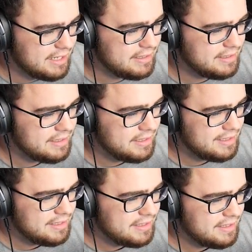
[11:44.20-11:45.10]
What do you
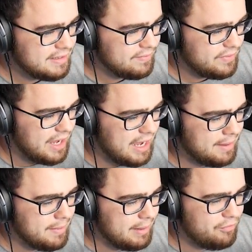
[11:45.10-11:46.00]
mean? I
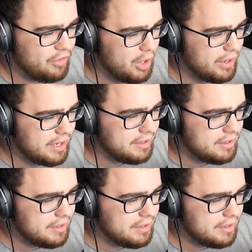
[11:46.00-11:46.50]
am I'm floating.